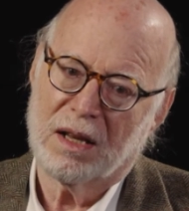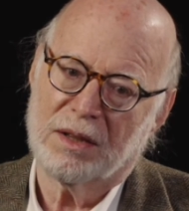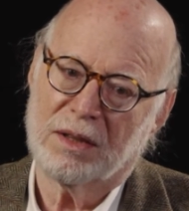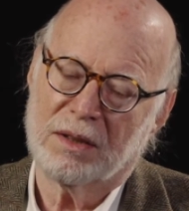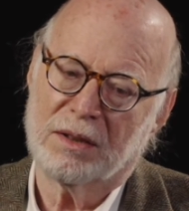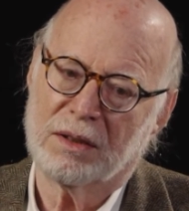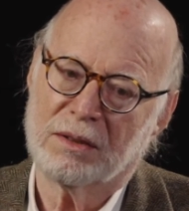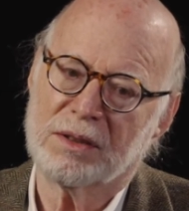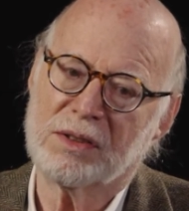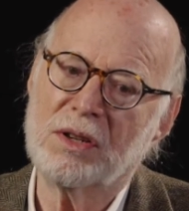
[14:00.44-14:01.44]

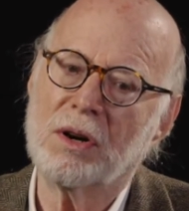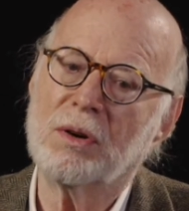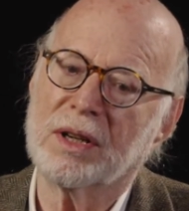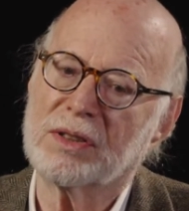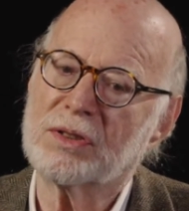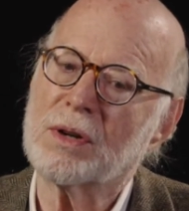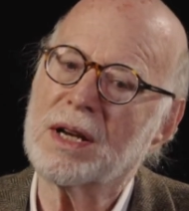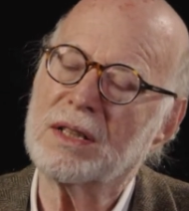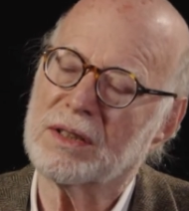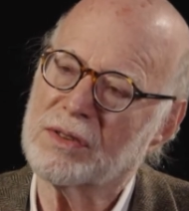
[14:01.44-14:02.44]
there is no
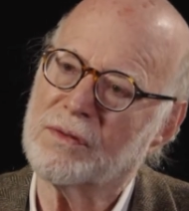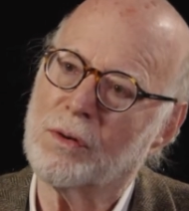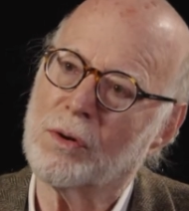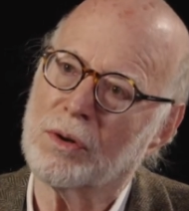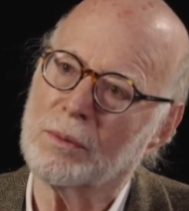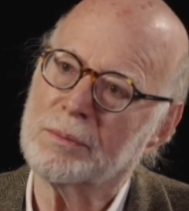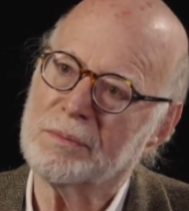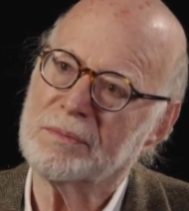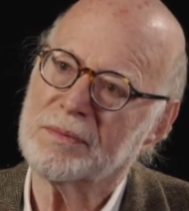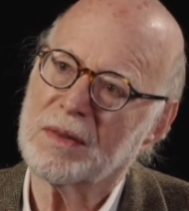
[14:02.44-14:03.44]
extraneous form
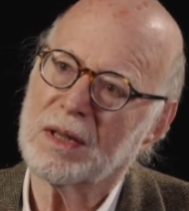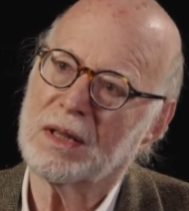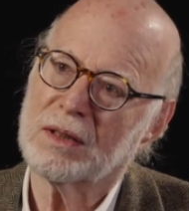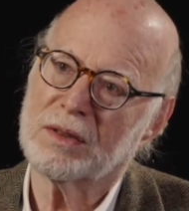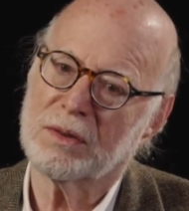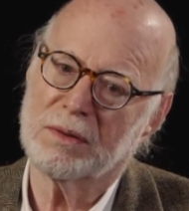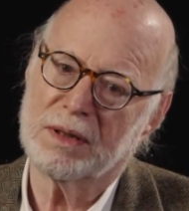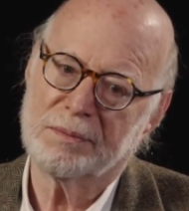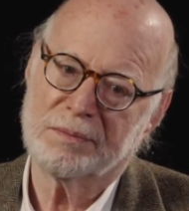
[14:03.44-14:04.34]
to it.